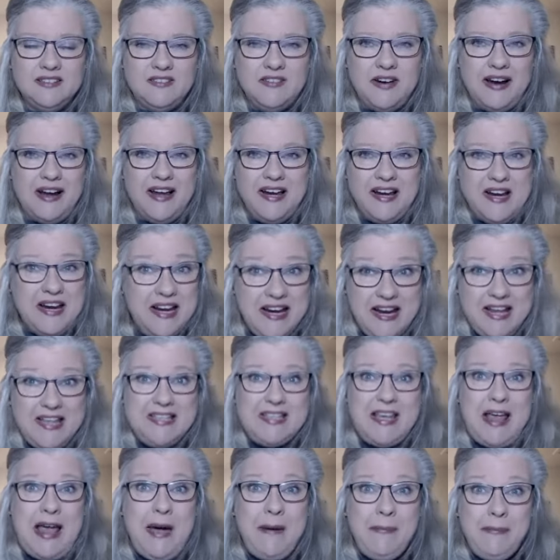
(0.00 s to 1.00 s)
right? It is
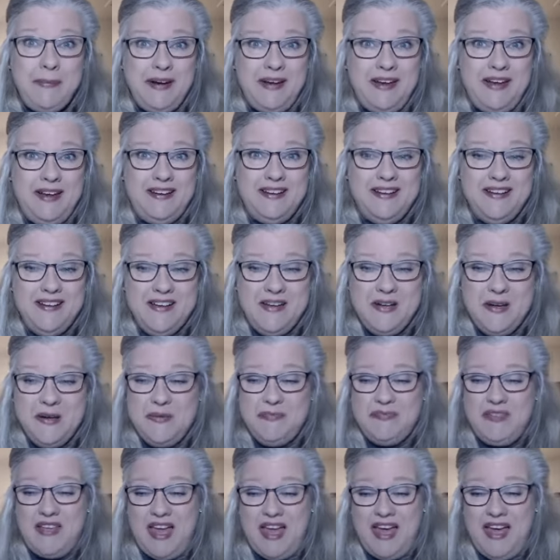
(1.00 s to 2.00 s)
happening.
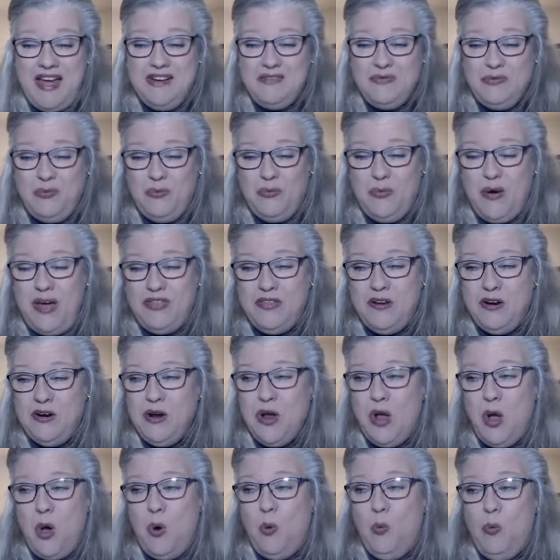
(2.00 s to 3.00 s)
And whether
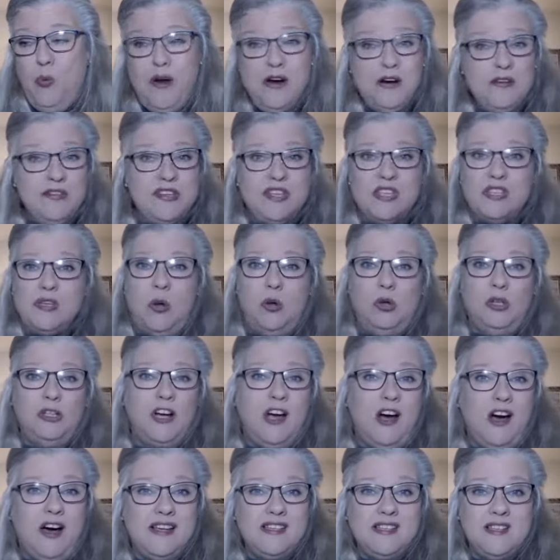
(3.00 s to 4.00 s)
we're the sole
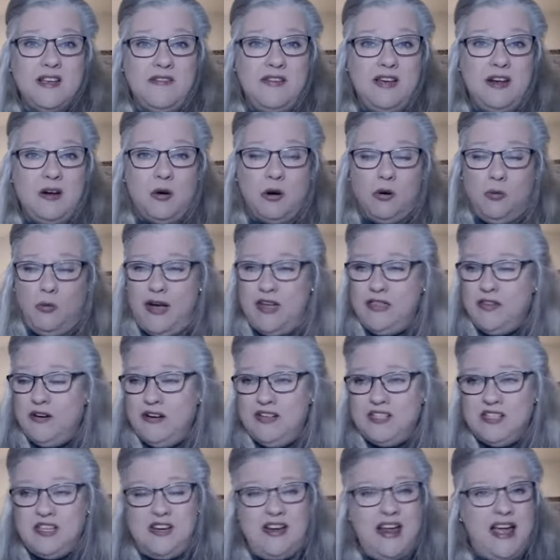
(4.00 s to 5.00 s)
cause of it or whether
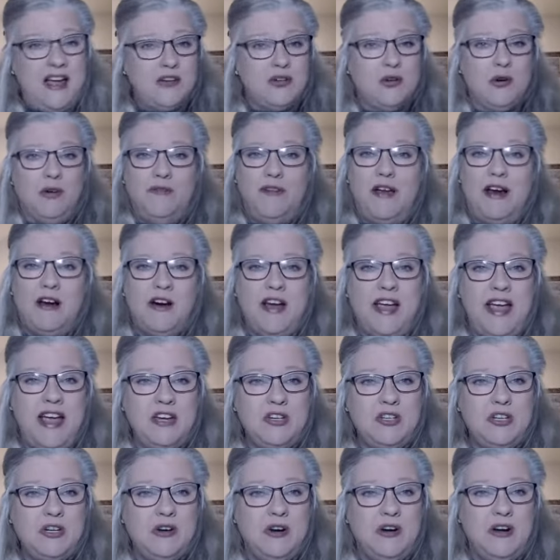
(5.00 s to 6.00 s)
it's a natural
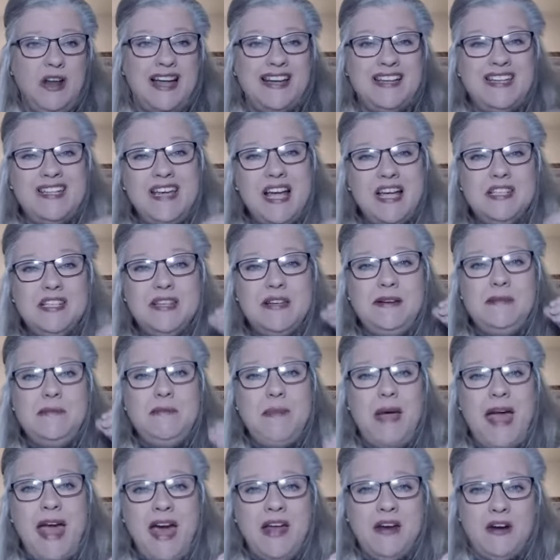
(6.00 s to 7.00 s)
variation or not doesn't
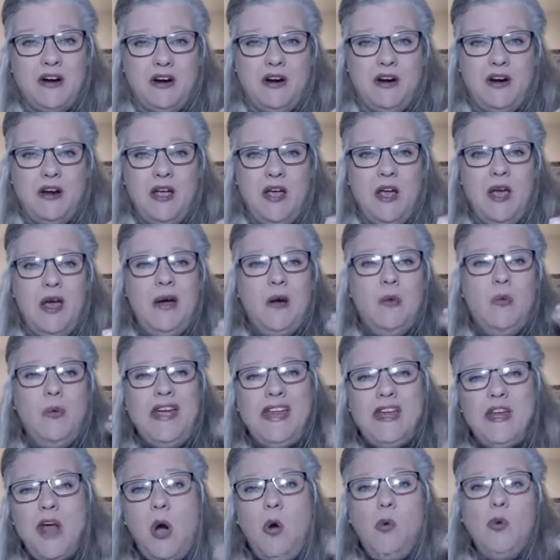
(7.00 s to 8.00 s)
matter. We
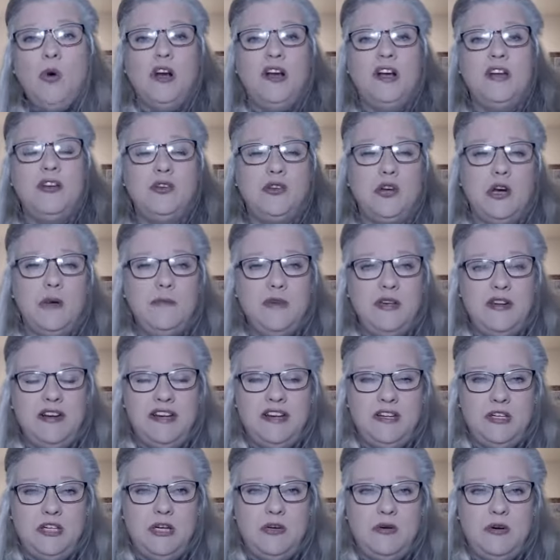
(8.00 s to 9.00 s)
know we're
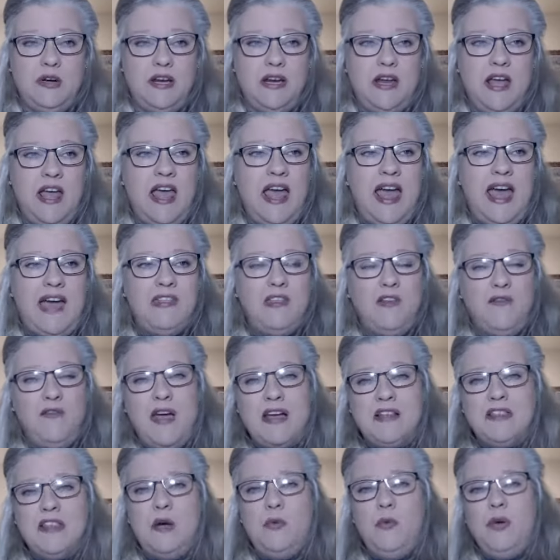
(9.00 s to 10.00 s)
contributing to it. And the
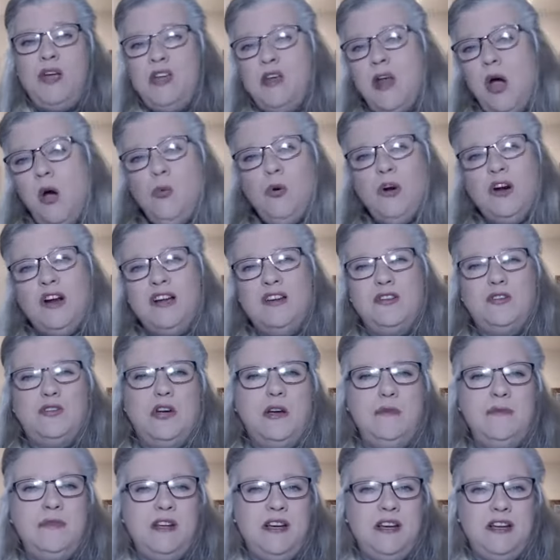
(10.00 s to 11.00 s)
fact that we know we're
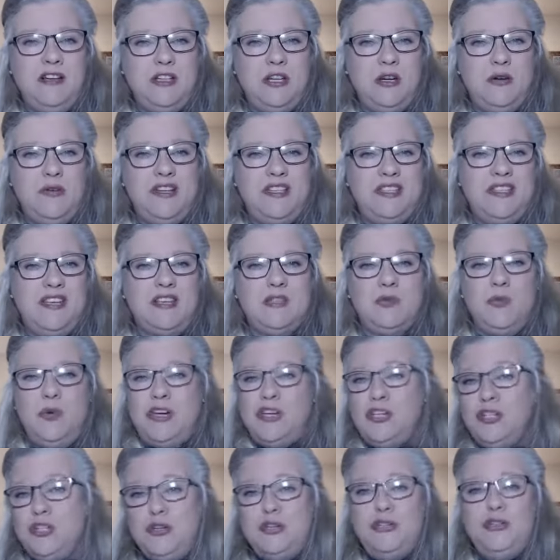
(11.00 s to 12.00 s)
contributing to it says we
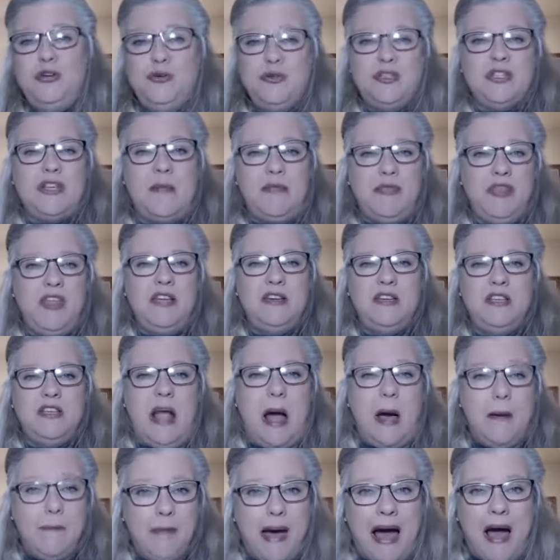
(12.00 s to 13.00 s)
should do something
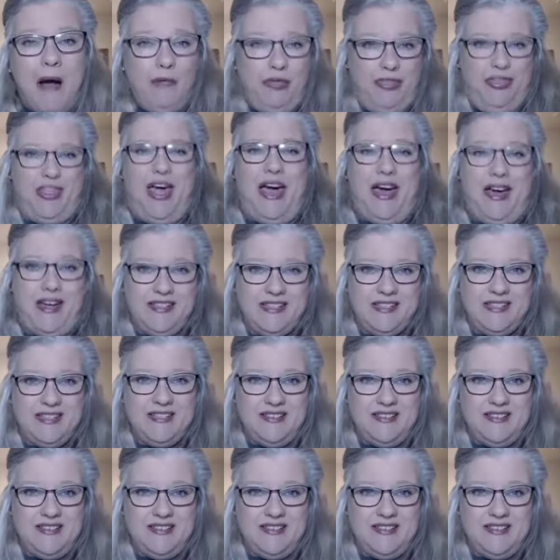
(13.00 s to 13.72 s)
about that,